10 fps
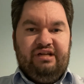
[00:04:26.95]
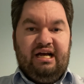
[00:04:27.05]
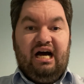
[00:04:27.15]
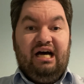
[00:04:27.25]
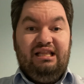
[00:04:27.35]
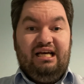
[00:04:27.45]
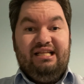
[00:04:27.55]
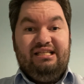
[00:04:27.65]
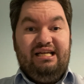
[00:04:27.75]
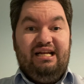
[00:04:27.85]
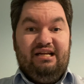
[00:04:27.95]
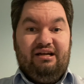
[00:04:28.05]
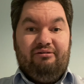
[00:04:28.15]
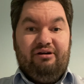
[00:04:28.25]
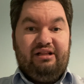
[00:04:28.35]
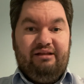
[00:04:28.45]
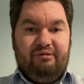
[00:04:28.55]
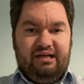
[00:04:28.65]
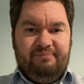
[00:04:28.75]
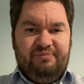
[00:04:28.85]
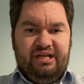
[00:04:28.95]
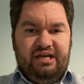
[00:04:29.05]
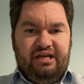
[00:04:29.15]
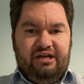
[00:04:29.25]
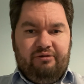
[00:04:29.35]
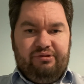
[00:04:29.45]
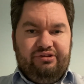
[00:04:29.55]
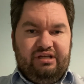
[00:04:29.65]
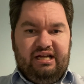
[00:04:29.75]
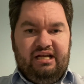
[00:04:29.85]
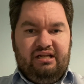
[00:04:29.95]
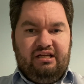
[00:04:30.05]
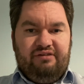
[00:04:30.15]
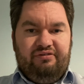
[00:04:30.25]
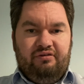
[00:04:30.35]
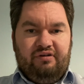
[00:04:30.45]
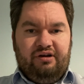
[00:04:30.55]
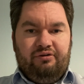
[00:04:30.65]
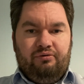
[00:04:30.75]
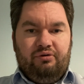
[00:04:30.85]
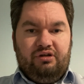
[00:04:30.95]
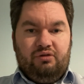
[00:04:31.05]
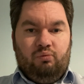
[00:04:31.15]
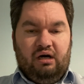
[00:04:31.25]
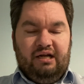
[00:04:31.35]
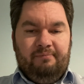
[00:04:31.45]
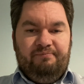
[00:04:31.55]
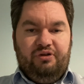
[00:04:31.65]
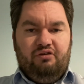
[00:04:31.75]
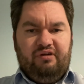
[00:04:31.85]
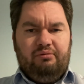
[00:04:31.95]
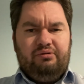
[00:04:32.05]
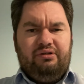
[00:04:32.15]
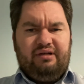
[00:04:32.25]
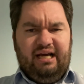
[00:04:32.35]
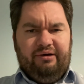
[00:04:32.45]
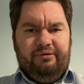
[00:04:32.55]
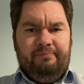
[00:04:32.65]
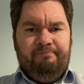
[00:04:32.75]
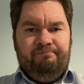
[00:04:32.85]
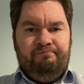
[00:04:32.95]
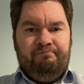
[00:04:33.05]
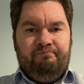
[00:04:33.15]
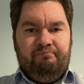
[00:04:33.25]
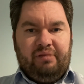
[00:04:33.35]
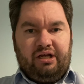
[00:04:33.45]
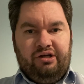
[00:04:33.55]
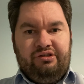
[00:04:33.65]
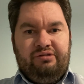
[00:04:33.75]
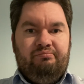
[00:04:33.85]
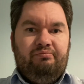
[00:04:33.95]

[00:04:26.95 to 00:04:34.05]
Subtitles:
Yeah, unlike the Senate, ironically, where with the Senate, if you vote just 1, your vote will still count, because